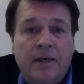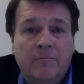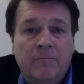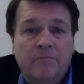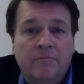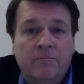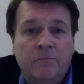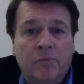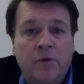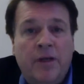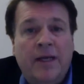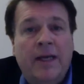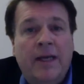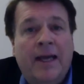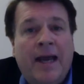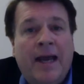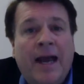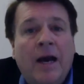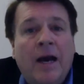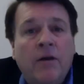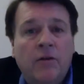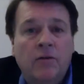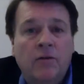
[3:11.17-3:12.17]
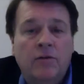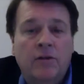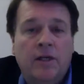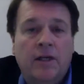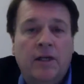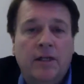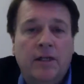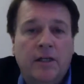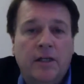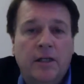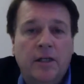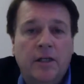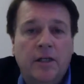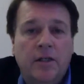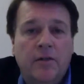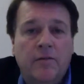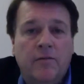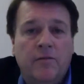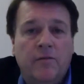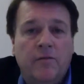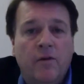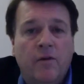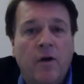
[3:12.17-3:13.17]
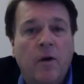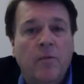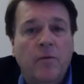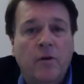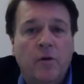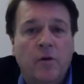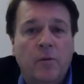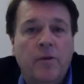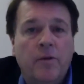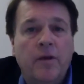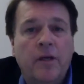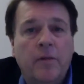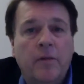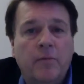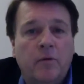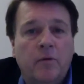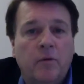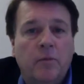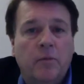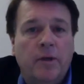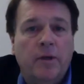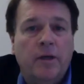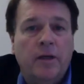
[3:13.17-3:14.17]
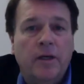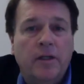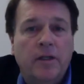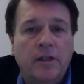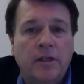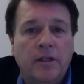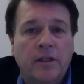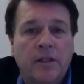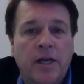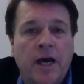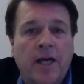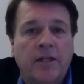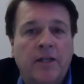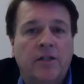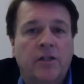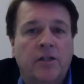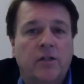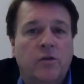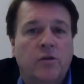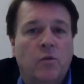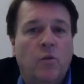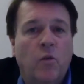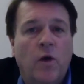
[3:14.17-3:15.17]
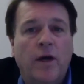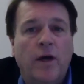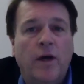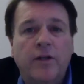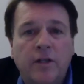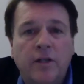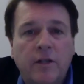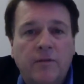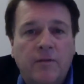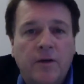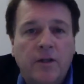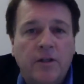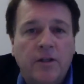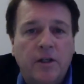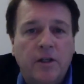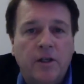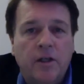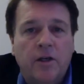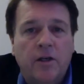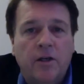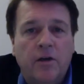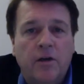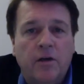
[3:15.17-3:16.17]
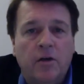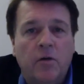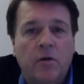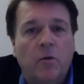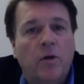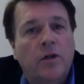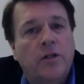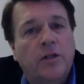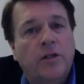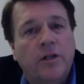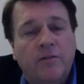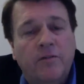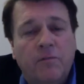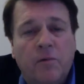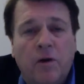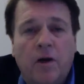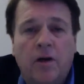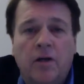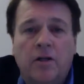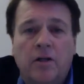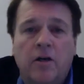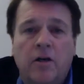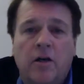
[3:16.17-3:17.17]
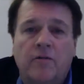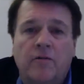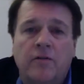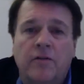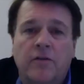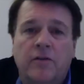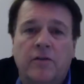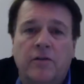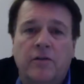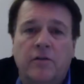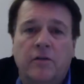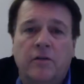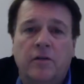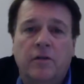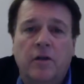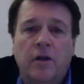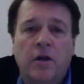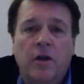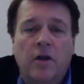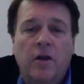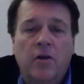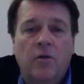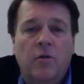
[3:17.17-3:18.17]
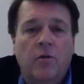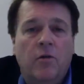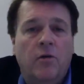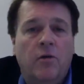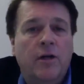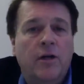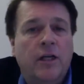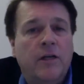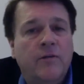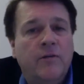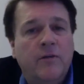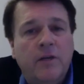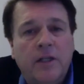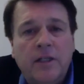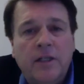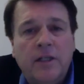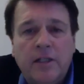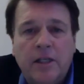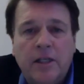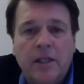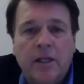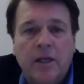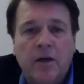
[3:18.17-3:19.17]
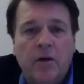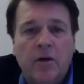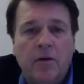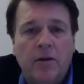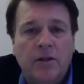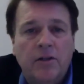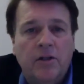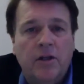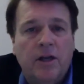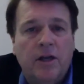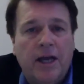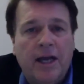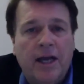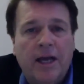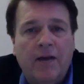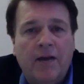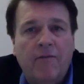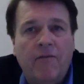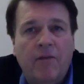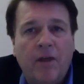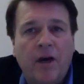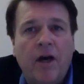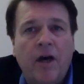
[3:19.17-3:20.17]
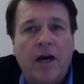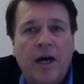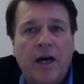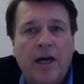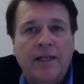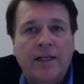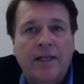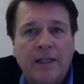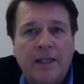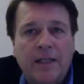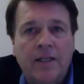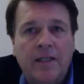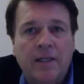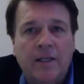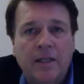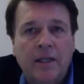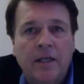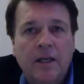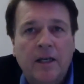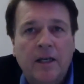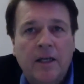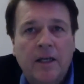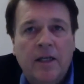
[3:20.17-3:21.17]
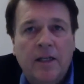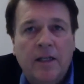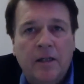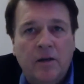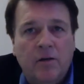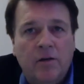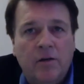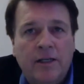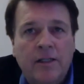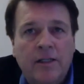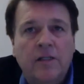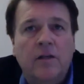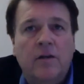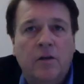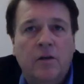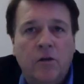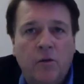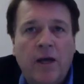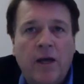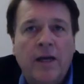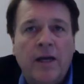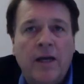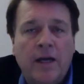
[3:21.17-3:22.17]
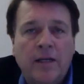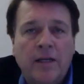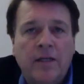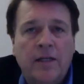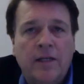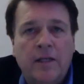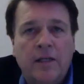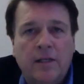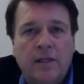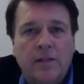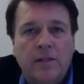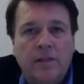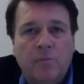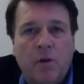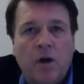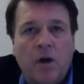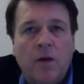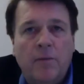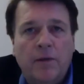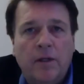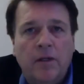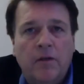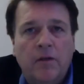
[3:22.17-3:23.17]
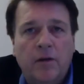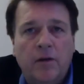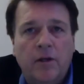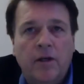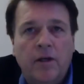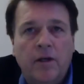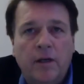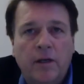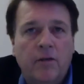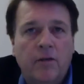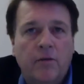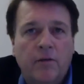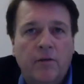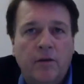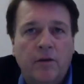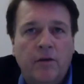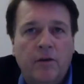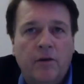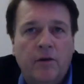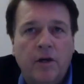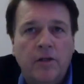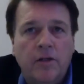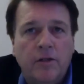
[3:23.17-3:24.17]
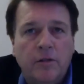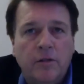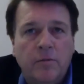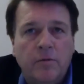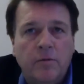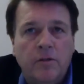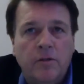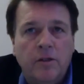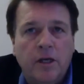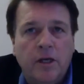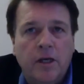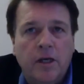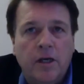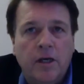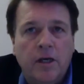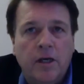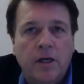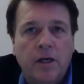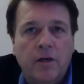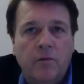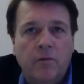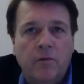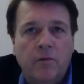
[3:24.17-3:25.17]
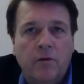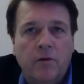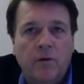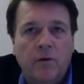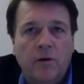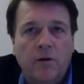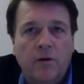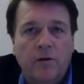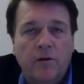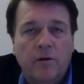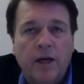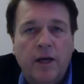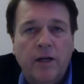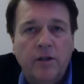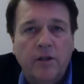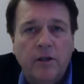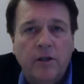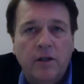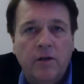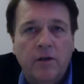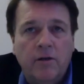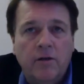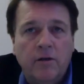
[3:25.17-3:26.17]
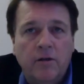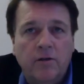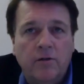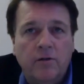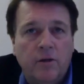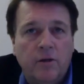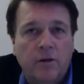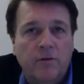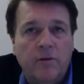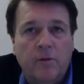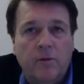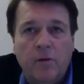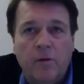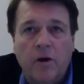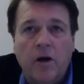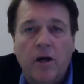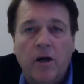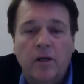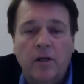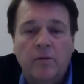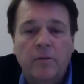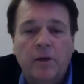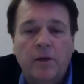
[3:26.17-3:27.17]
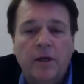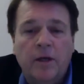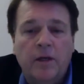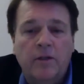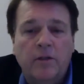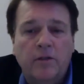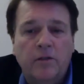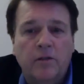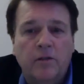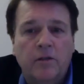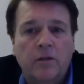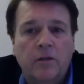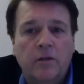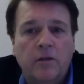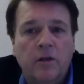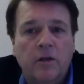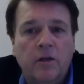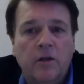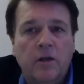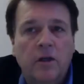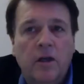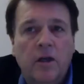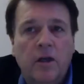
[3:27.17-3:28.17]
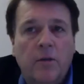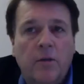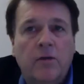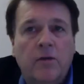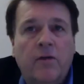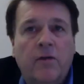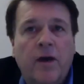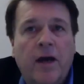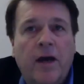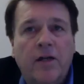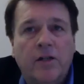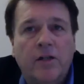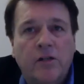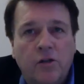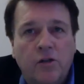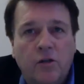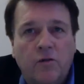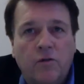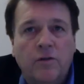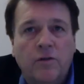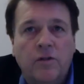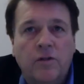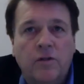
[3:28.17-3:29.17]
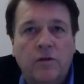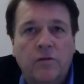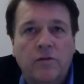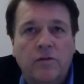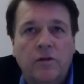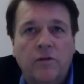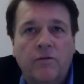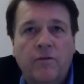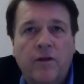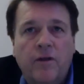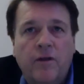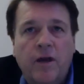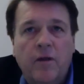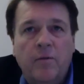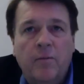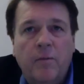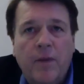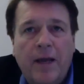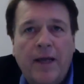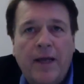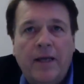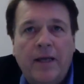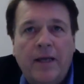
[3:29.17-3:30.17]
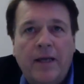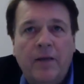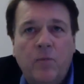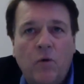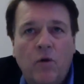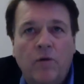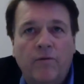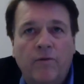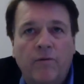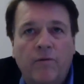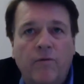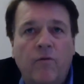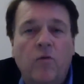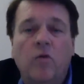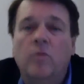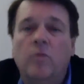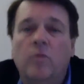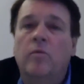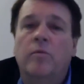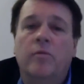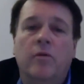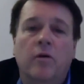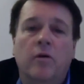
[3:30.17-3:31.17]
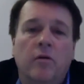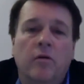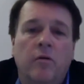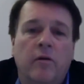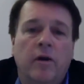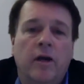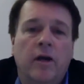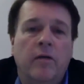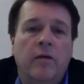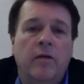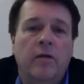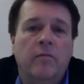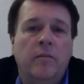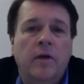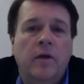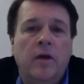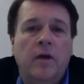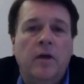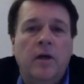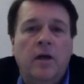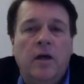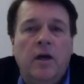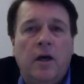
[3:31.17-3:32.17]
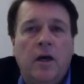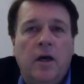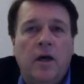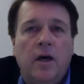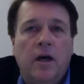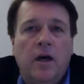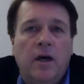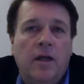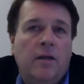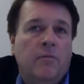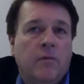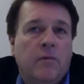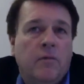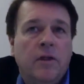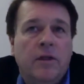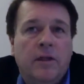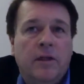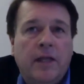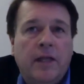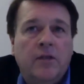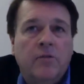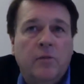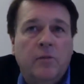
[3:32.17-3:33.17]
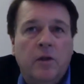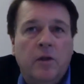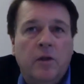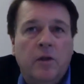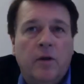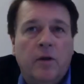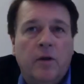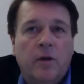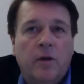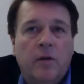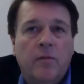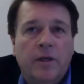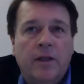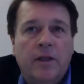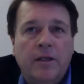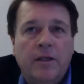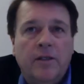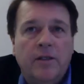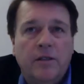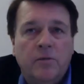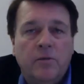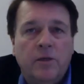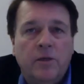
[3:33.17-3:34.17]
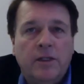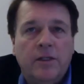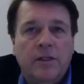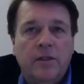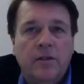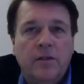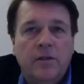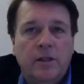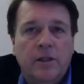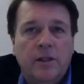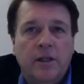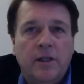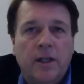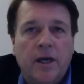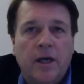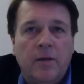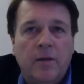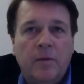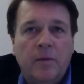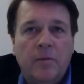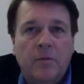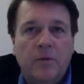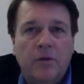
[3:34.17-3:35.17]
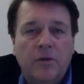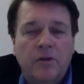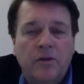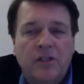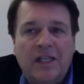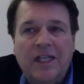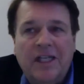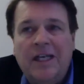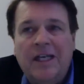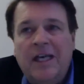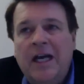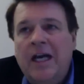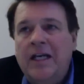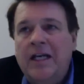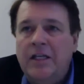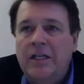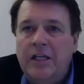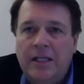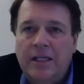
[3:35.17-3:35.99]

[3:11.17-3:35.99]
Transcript: bringing out those ideas from your people, because it's not just one chief engineer or one chief product officer or even a CEO that's going to have the idea. There is a great idea that's probably lurking either in your customer's head or one of your engineers or even a product manager, but you've got to surface those and you've got to make it more of a formal program. And really, that's really one of the big things is we still see a lot of people using gut